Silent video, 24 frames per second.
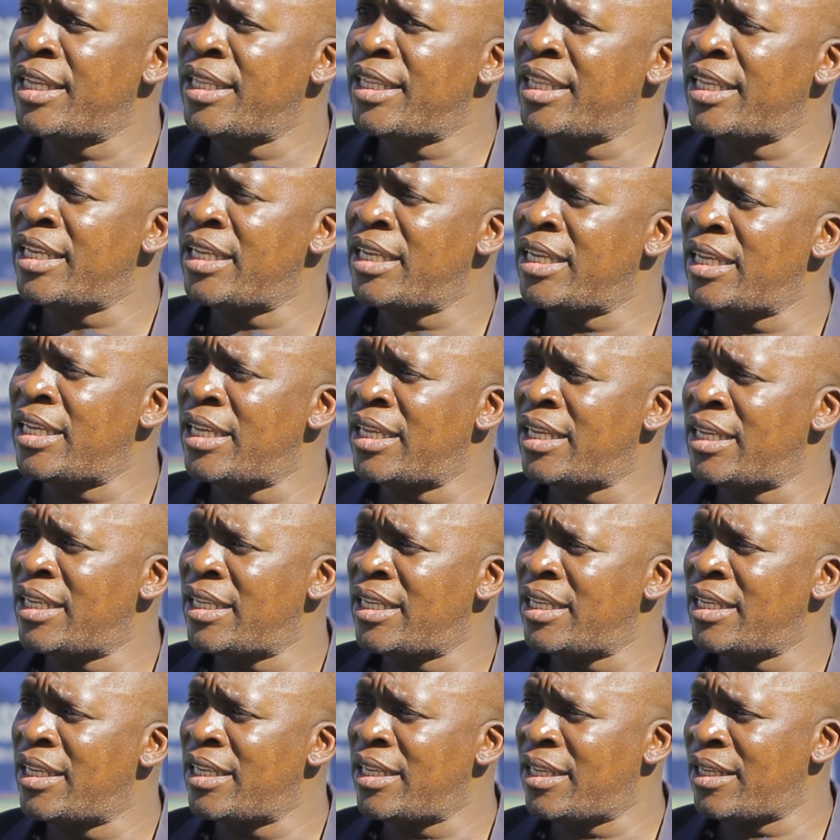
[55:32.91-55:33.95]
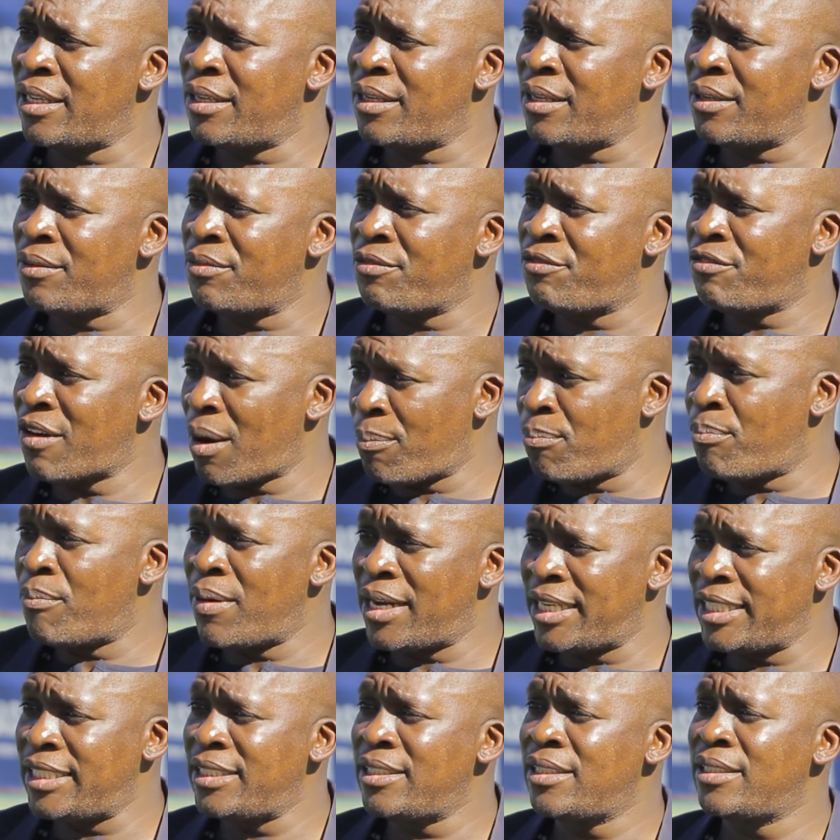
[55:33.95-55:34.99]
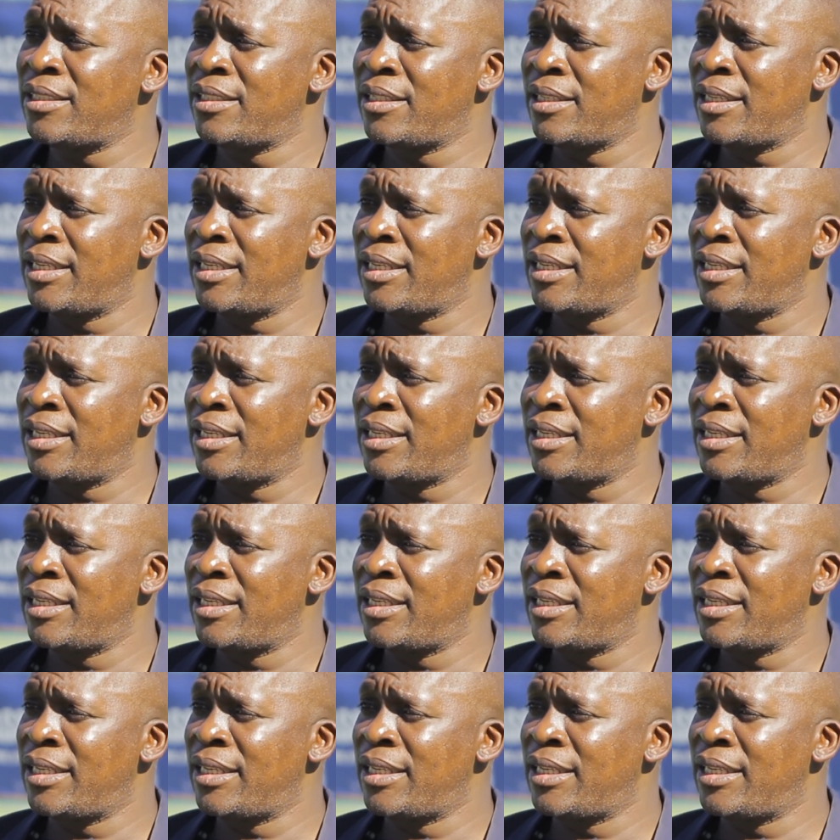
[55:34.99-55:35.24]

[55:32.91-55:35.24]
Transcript: the FAP money,